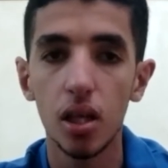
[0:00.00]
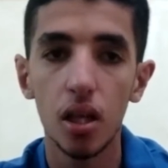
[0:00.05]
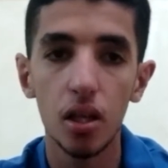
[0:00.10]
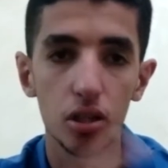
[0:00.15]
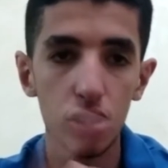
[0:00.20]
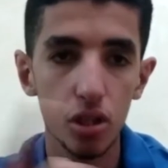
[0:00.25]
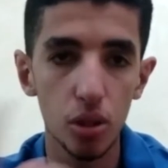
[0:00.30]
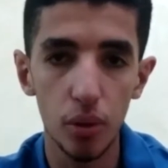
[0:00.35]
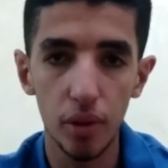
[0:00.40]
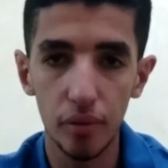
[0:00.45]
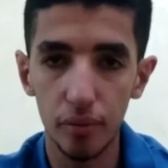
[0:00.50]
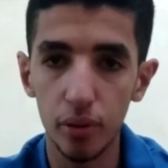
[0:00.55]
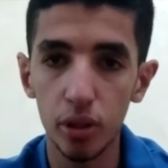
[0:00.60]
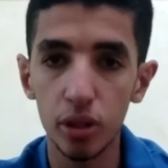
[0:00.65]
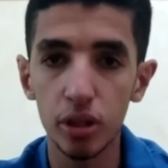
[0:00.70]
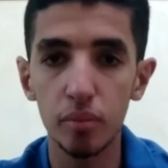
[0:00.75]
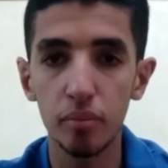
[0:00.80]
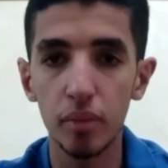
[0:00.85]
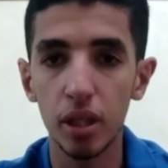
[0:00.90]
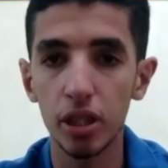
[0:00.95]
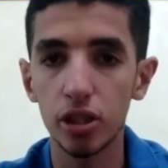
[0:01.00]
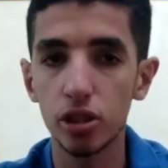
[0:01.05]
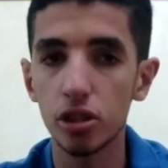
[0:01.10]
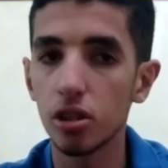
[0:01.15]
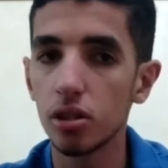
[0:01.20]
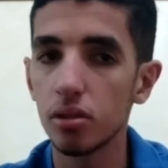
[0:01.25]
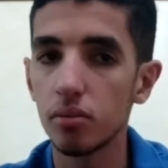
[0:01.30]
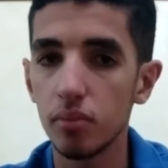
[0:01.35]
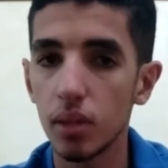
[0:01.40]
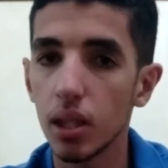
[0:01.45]
So the first
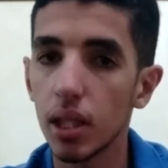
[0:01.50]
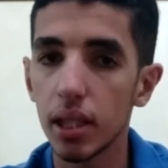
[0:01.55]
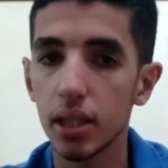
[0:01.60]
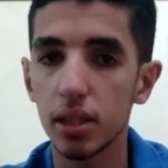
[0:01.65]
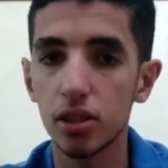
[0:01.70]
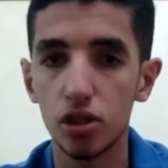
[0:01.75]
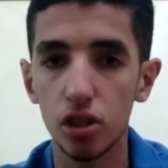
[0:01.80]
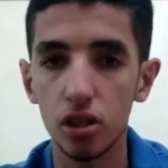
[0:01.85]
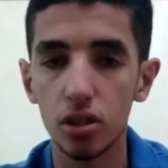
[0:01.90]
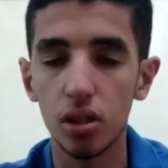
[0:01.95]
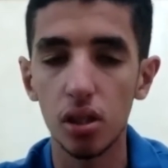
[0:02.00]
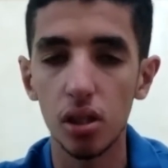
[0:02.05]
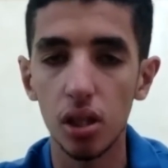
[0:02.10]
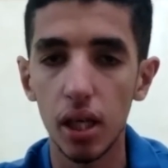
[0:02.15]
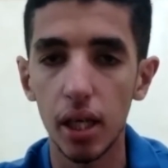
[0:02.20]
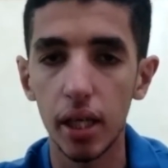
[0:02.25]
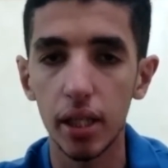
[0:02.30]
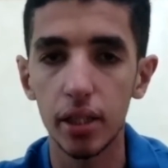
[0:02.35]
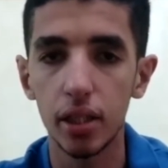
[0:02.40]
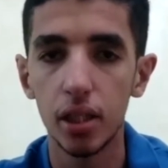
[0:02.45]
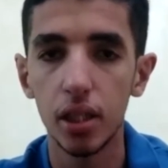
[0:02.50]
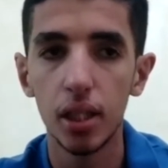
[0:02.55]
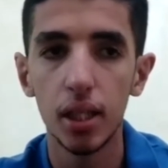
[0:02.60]
dimension is just a line.